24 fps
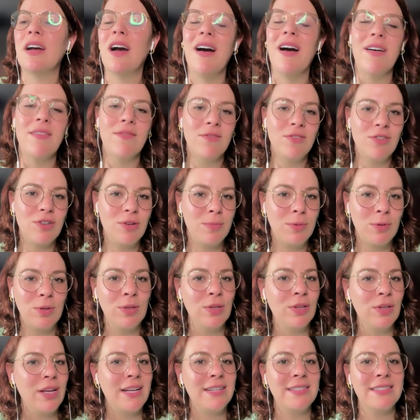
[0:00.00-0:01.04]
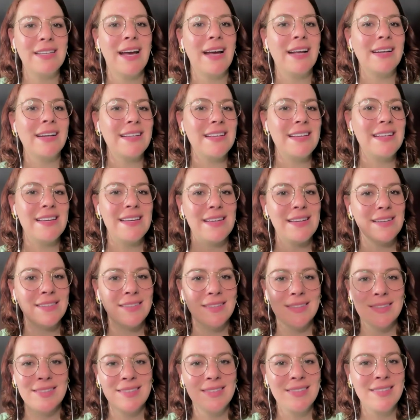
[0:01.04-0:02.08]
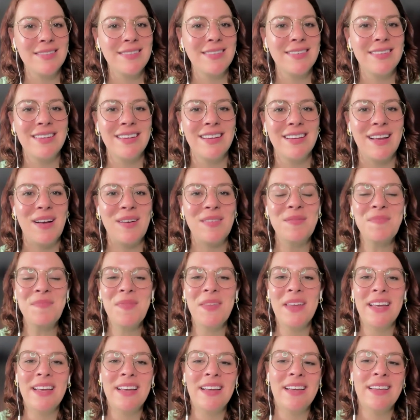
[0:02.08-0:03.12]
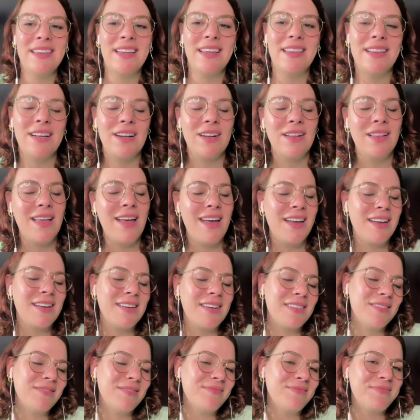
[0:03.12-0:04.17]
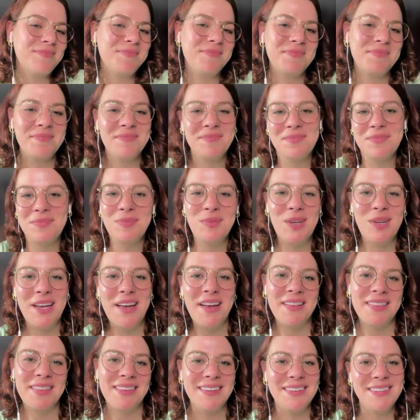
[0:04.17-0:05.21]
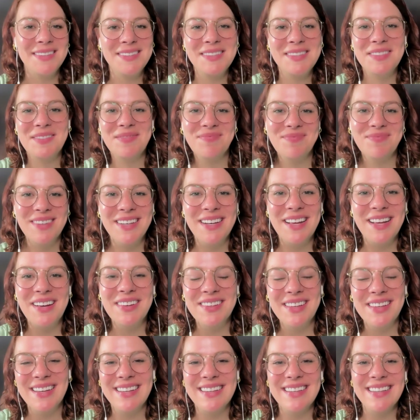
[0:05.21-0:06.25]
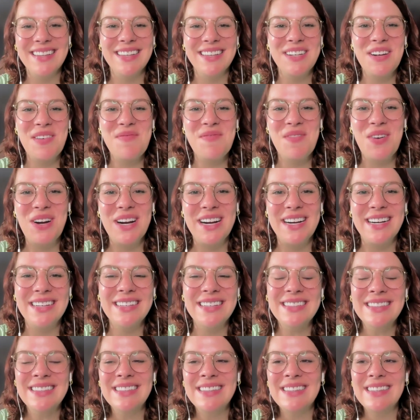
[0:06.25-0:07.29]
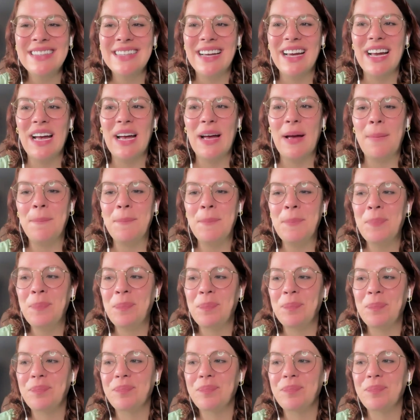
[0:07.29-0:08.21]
comfortable and at ease, that they're like, we got this, like a little more um